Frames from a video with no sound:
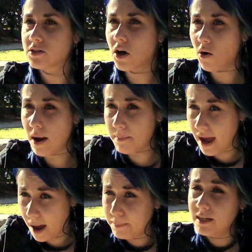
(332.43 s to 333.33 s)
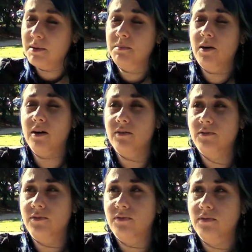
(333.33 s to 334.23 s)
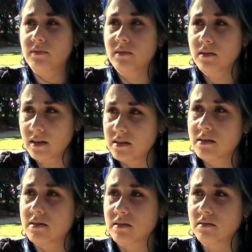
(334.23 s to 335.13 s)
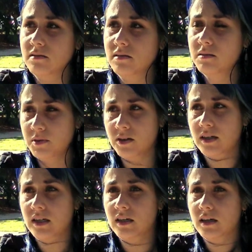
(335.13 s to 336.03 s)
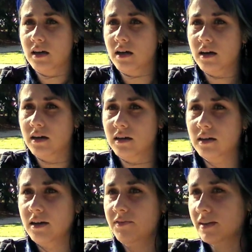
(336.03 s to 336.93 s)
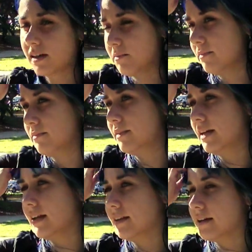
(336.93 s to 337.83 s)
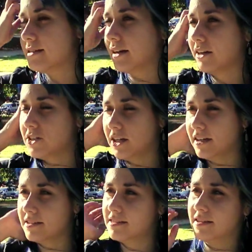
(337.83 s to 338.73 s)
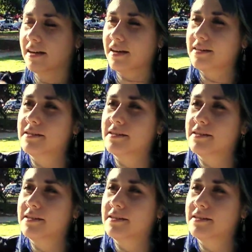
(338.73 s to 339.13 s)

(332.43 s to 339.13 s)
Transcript: so i'm happy to be a part of this community, uh, I feel like I'm getting that second chance. Well, you've